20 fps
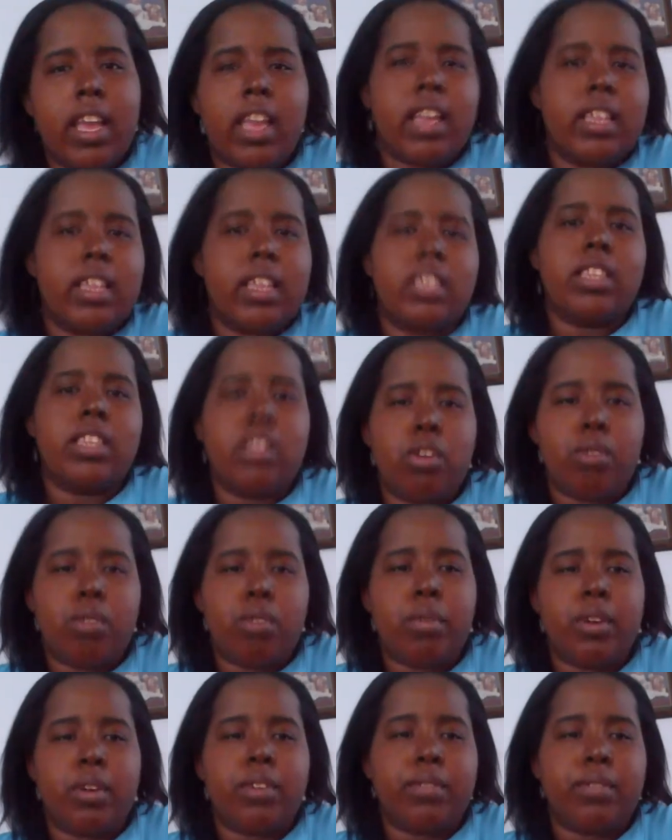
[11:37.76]
ended the whole
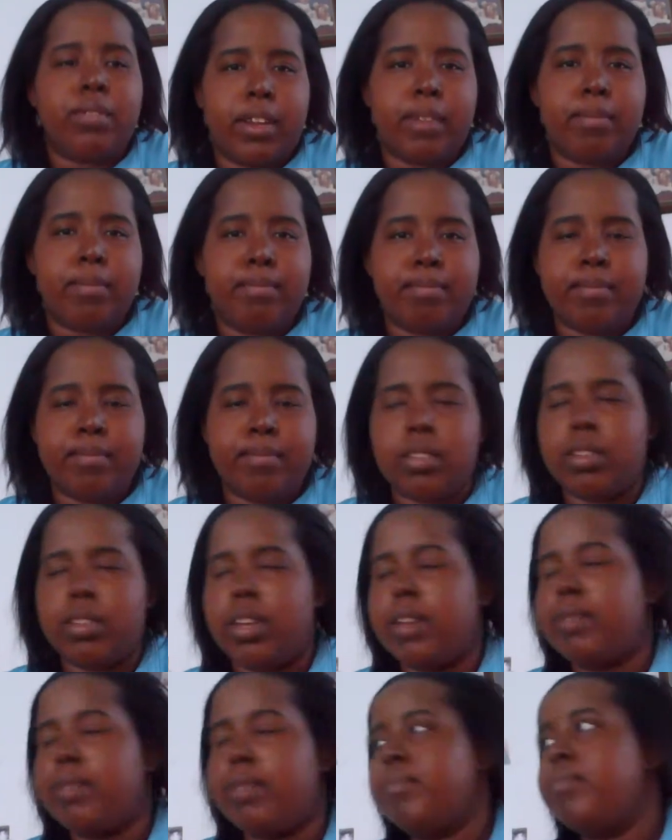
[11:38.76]
point, right?
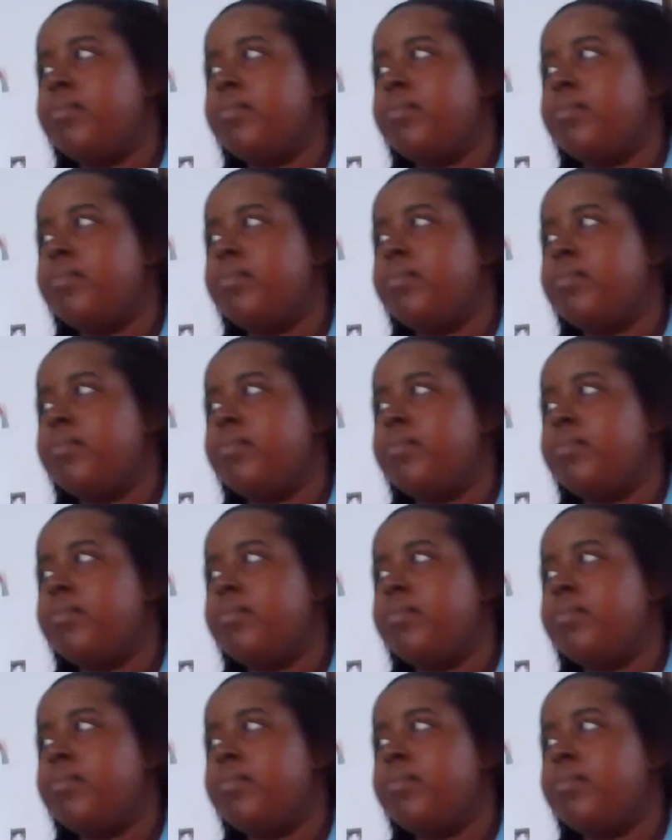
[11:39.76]
Okay.